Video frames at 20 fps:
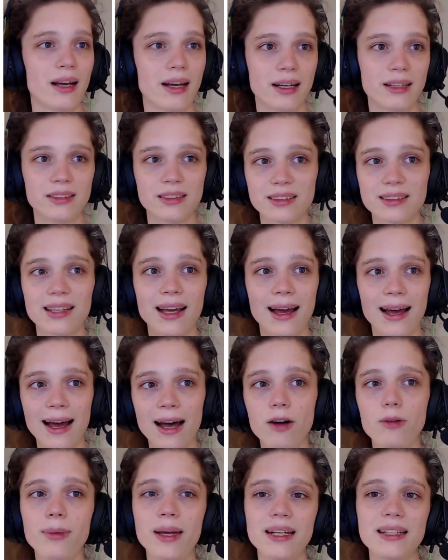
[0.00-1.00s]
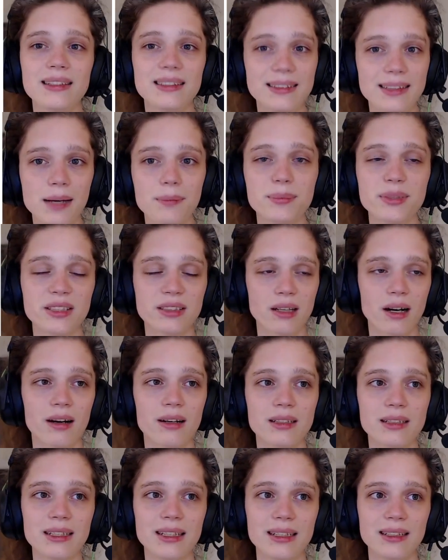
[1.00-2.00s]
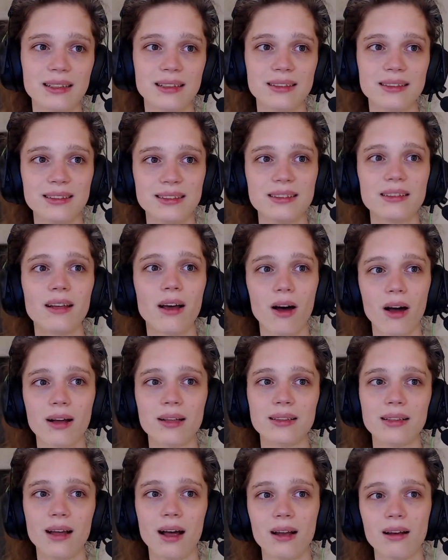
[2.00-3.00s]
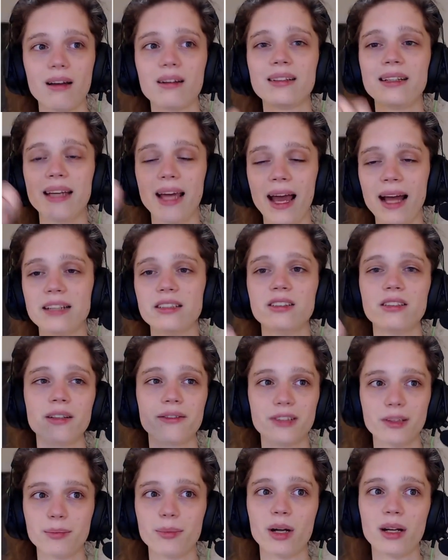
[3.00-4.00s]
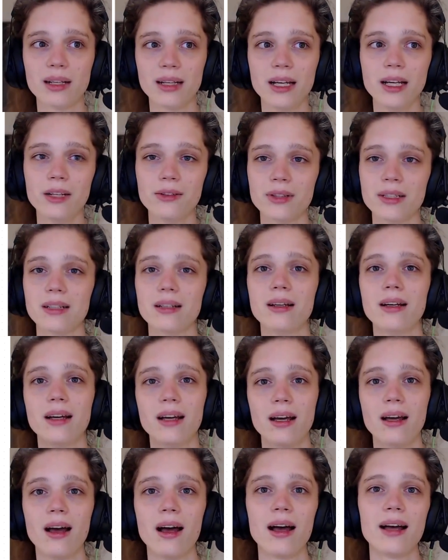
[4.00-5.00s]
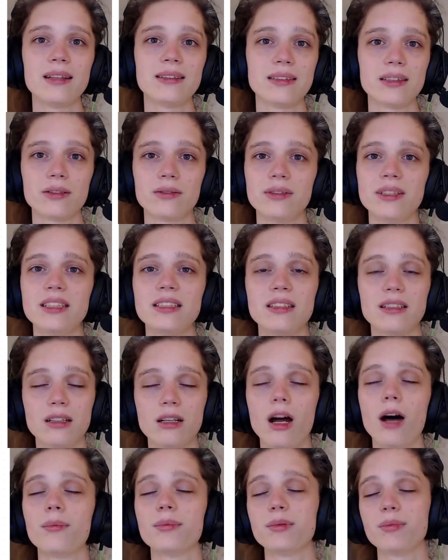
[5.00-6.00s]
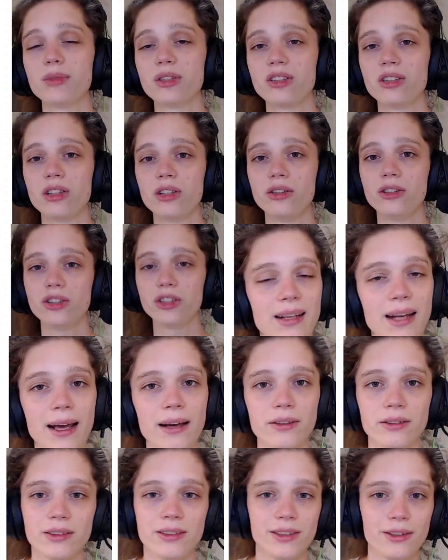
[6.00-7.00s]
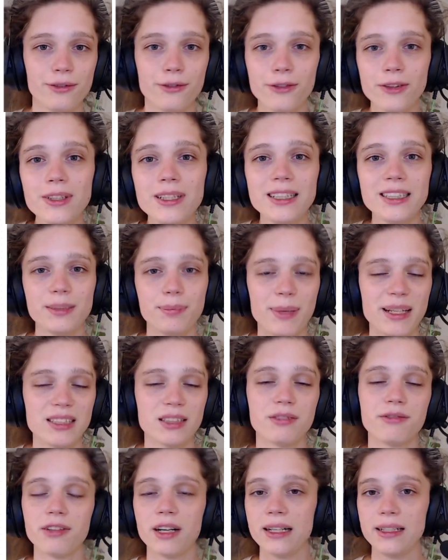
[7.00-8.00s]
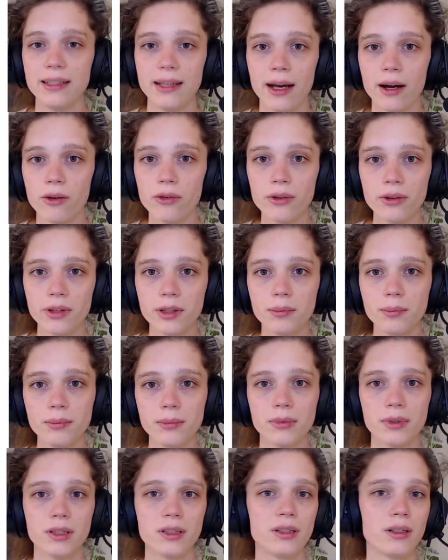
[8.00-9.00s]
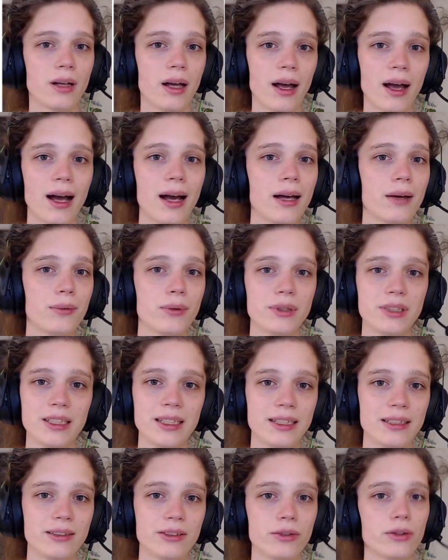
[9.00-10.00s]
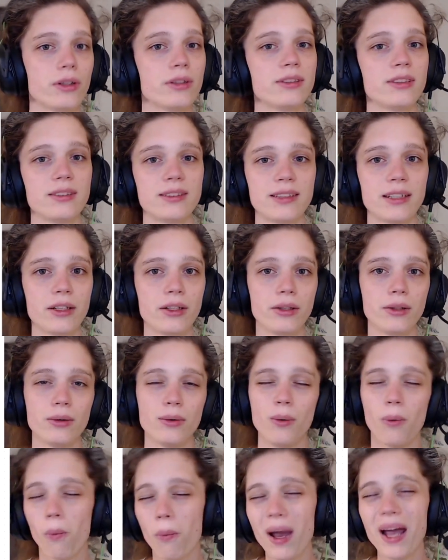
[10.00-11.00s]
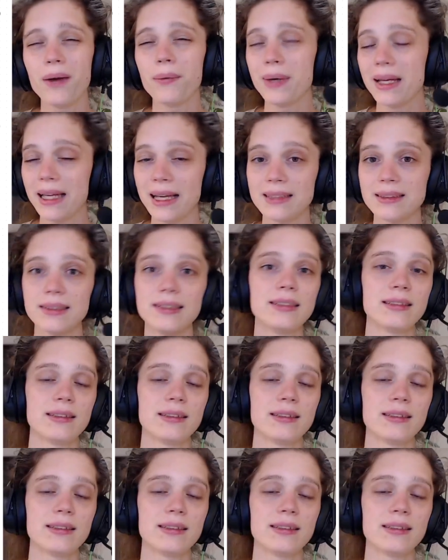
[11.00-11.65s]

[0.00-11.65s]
just how many steps are needed along the edges of the polyhedron until reaching an optimal solution. Now, to fully specify the algorithm, I would need to also tell you where we get this